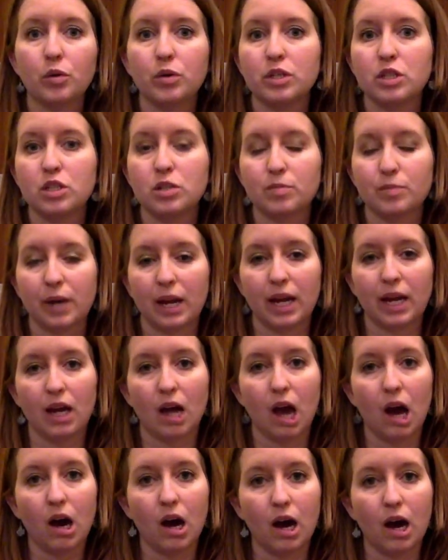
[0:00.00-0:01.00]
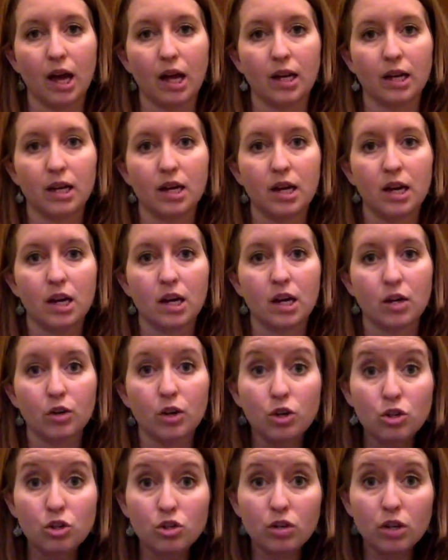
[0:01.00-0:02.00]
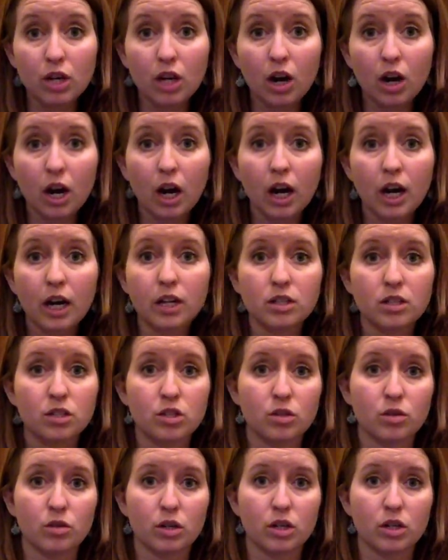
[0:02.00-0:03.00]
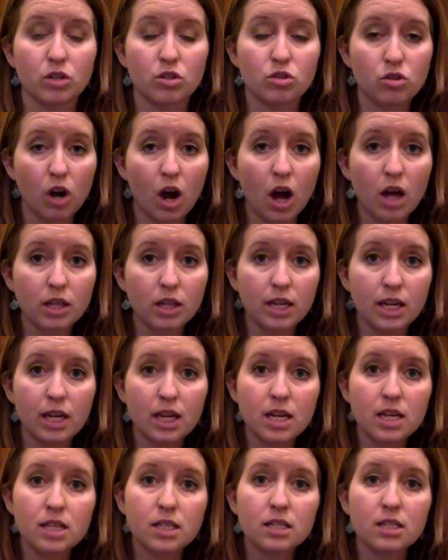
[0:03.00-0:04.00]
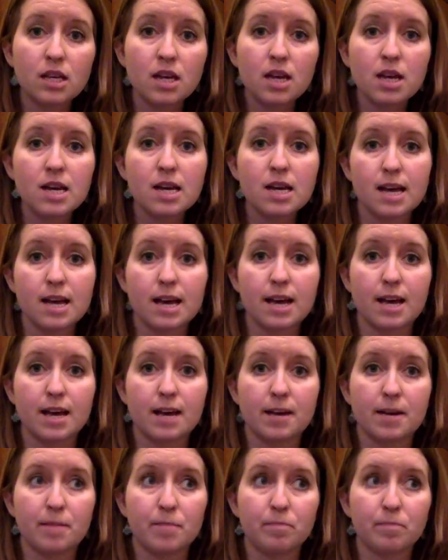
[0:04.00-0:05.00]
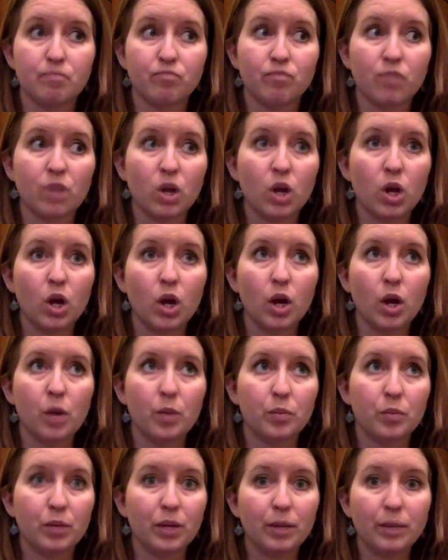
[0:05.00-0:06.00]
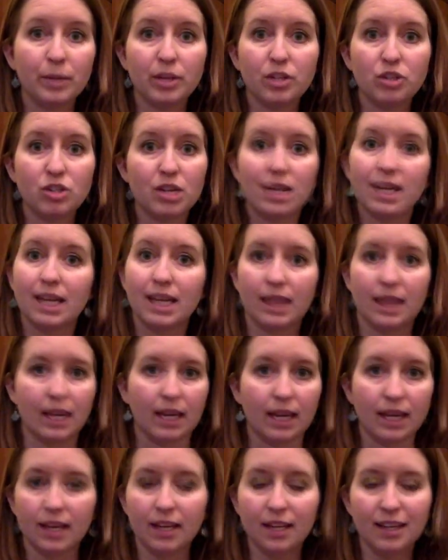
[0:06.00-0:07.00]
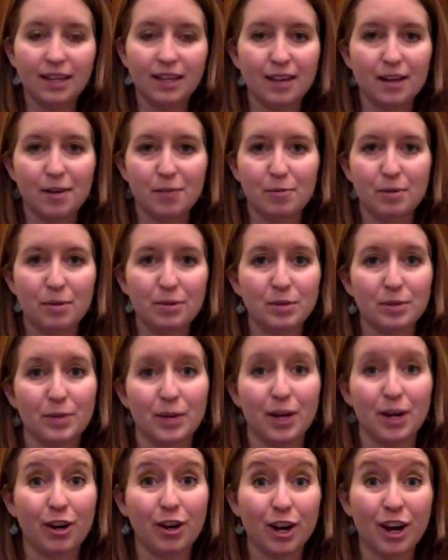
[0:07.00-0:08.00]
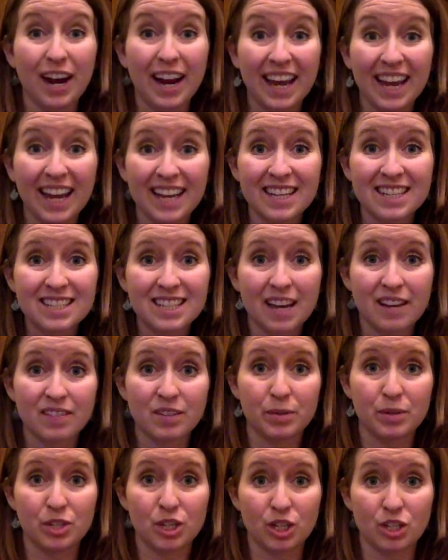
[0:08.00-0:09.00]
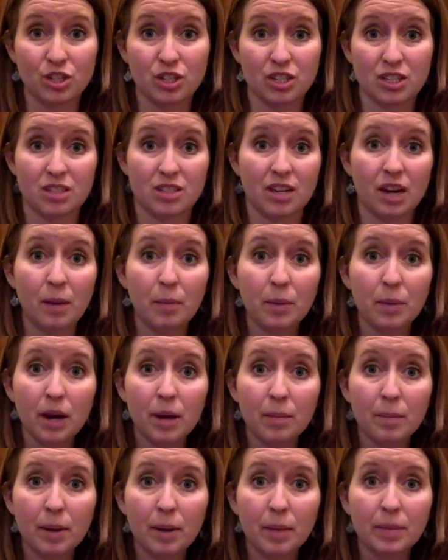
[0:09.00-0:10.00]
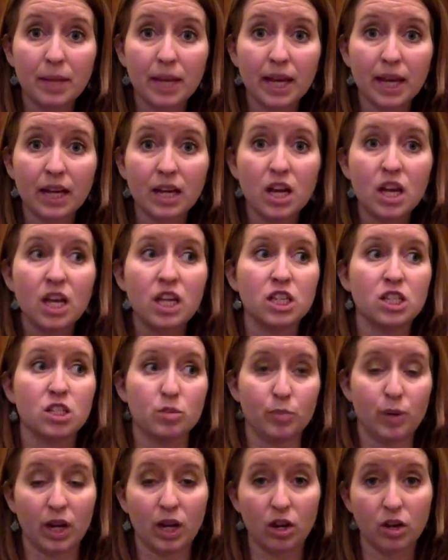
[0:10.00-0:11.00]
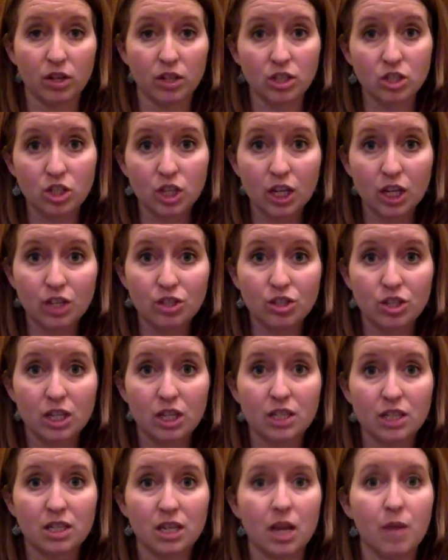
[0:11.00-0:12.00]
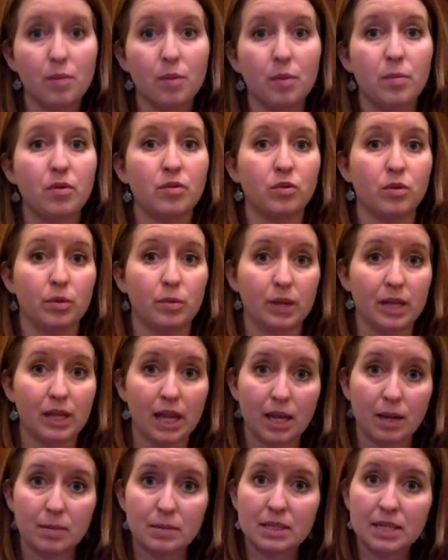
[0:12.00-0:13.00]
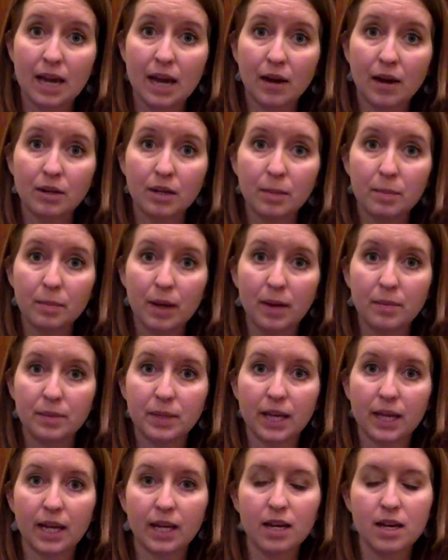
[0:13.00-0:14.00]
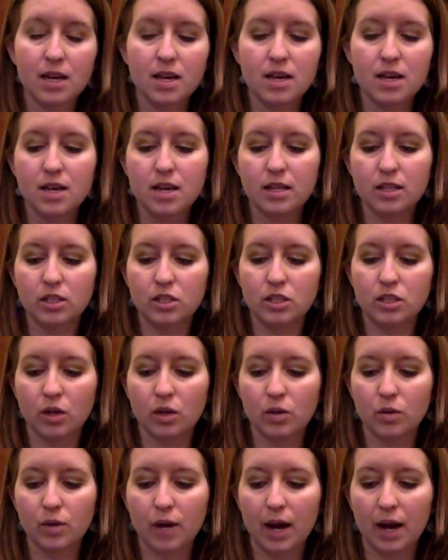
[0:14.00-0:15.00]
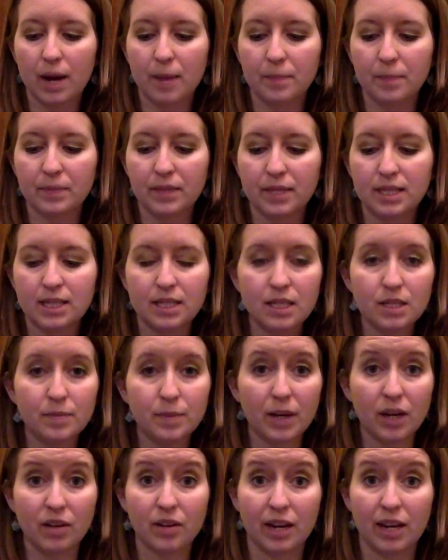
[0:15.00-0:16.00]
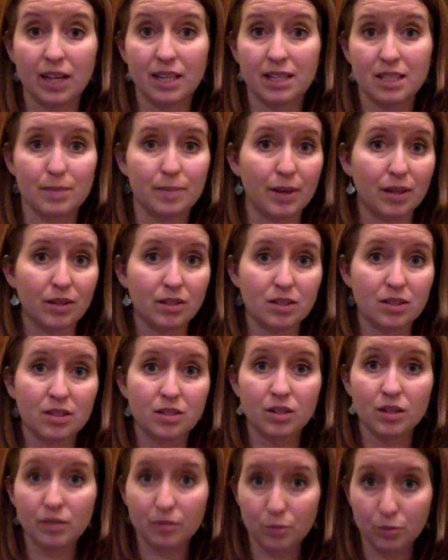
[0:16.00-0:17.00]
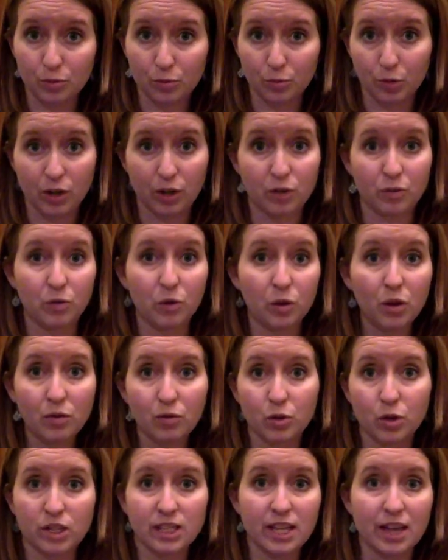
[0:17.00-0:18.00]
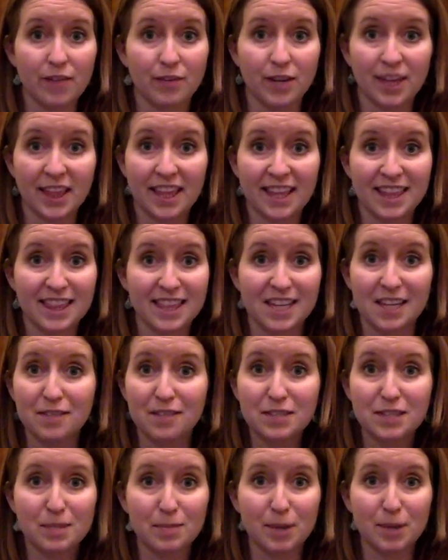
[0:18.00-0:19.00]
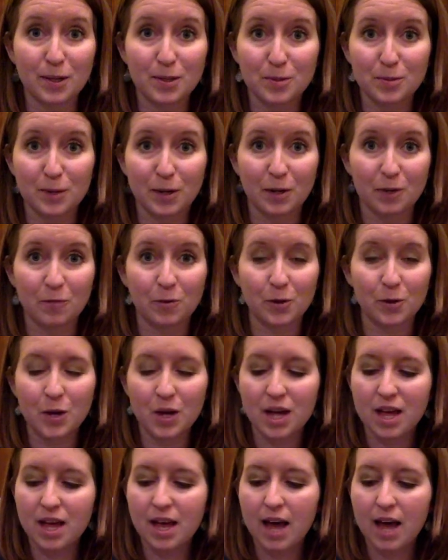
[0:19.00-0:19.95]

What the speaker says: We'd spray it on grocery carts or trolleys, pretty much anything. We would spray it on our hands after we changed his diaper in public, spray it on the changing table before we lay him down in public. So this has been great. It smells wonderful. Of course, everything Thieves smells wonderful.